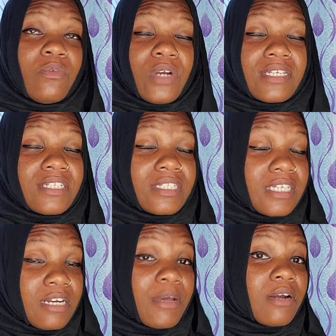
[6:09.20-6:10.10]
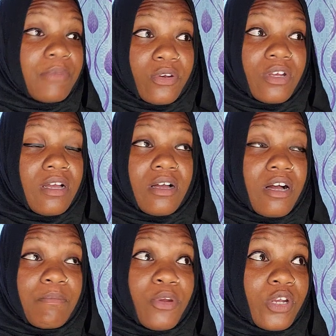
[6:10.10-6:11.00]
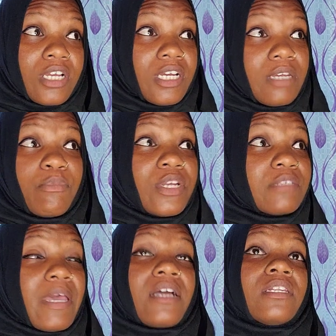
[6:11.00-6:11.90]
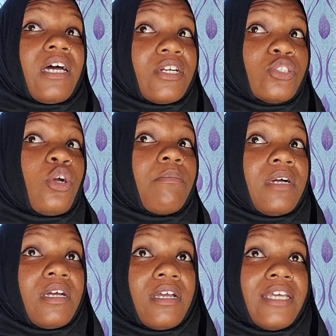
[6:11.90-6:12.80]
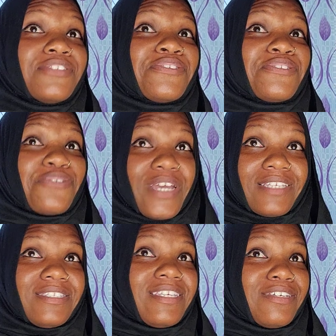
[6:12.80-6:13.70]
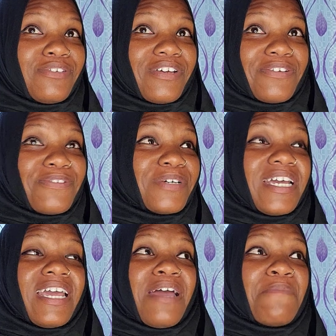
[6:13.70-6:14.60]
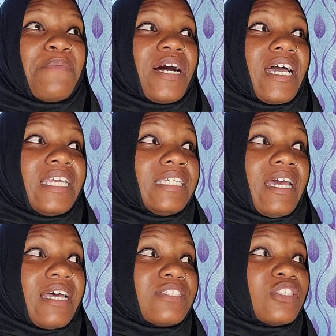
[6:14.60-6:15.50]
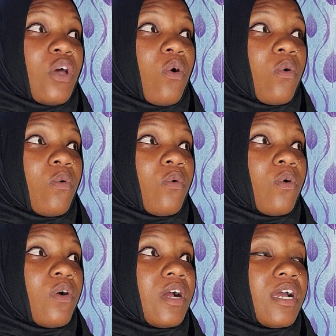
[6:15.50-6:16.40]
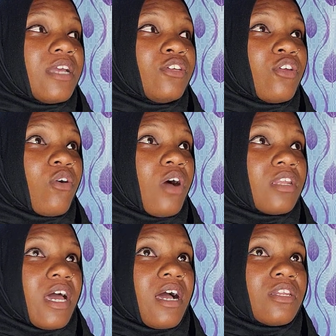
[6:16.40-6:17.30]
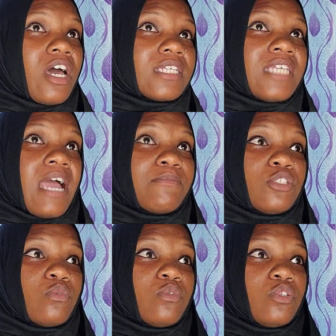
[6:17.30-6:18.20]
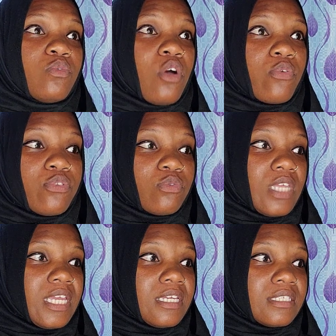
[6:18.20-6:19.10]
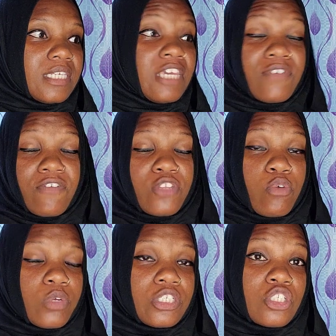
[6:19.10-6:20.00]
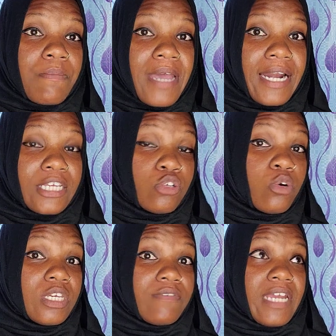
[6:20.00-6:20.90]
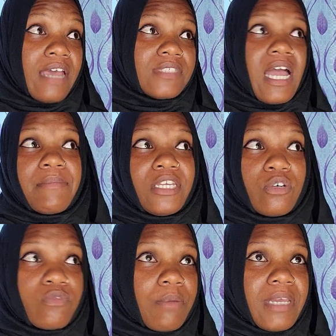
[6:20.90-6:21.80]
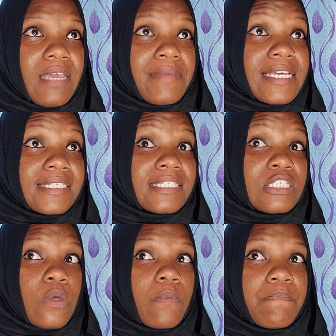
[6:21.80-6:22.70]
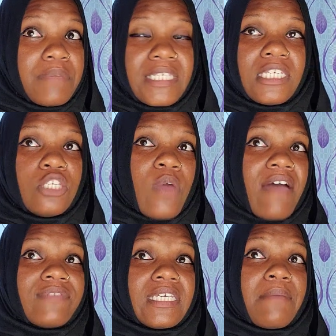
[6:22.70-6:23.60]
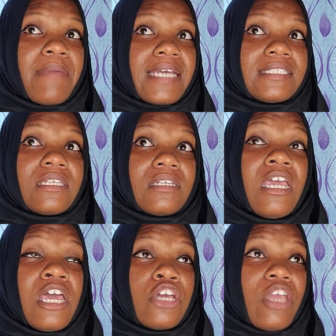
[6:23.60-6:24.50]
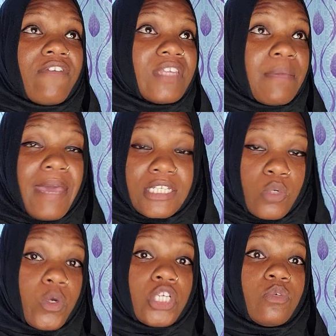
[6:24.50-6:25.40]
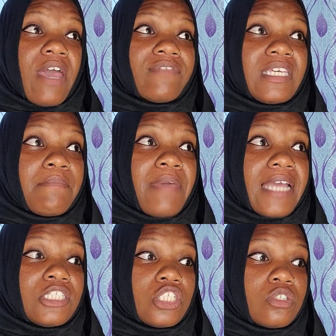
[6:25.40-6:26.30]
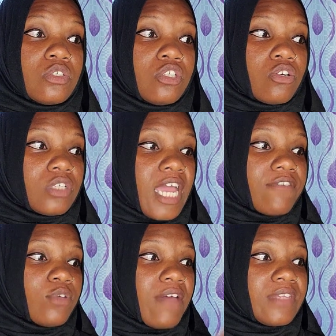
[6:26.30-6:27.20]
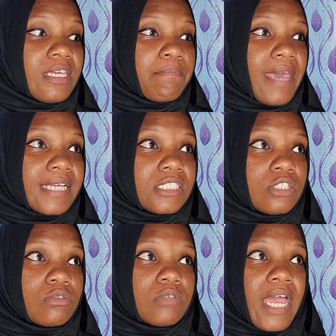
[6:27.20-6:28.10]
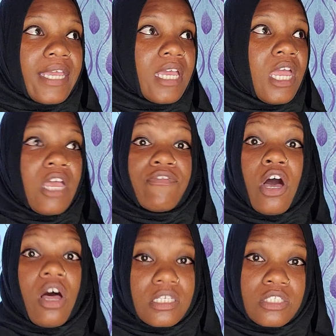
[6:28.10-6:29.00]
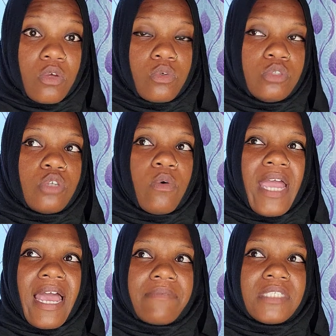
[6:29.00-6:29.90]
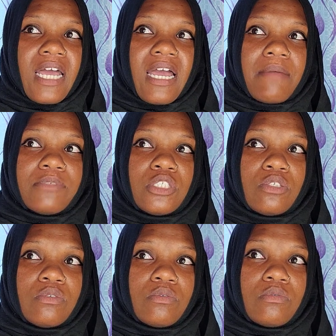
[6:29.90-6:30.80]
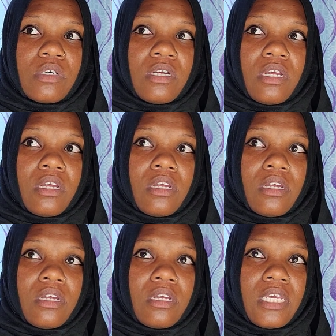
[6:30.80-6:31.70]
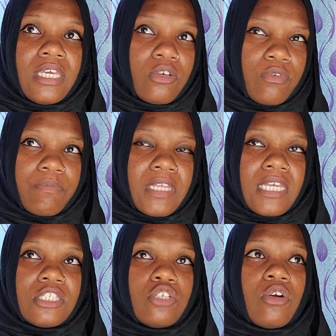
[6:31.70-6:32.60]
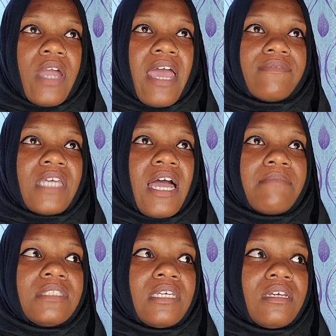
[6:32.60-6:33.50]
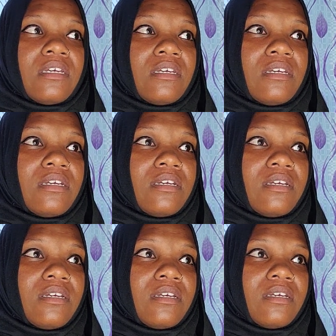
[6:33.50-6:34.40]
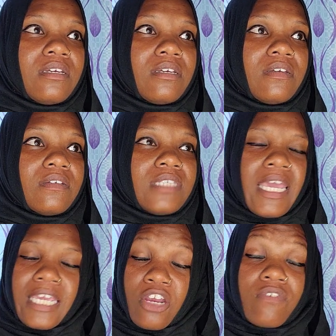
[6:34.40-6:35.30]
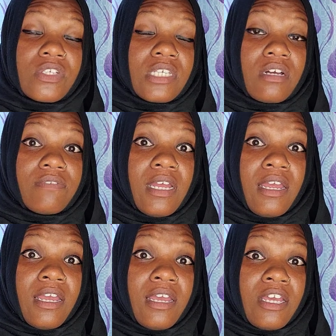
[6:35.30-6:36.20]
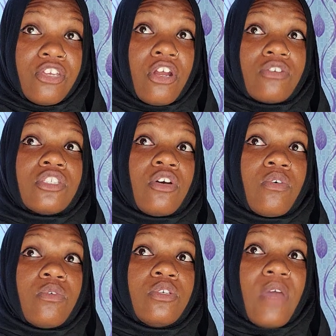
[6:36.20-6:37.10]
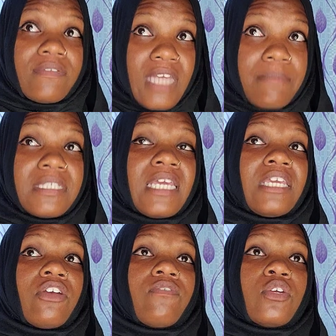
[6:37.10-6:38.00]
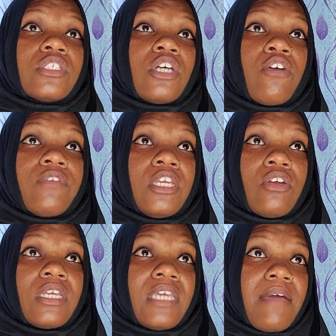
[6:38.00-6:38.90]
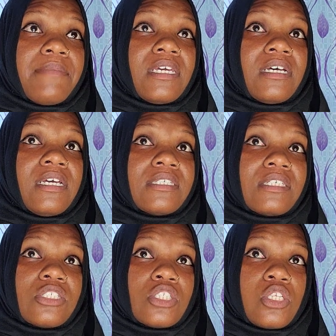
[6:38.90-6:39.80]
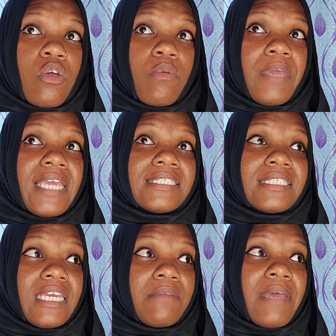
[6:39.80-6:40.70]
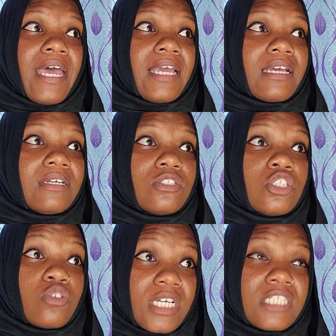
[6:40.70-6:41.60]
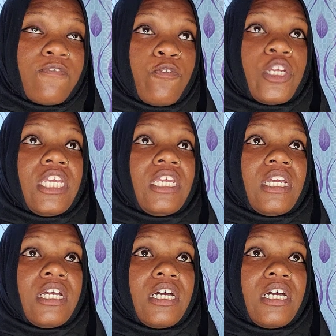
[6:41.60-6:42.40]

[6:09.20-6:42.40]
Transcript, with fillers: when I start thinking about Amer uh, America, it brings back a lot of trauma and stress, you know. But yeah, so you know, a lot a lot of times you you go through things, even if they're really traumatic, you don't even have time to heal from it because it's so busy. You have to get back to you have to get back to work. You have to get back to your, your life. You have to get back to like the hustle. You don't have time to heal from things. You don't have time to take care of yourself you know, so you have time to take care of yourself here in Gambia. It's a slow pace, laid back, stress free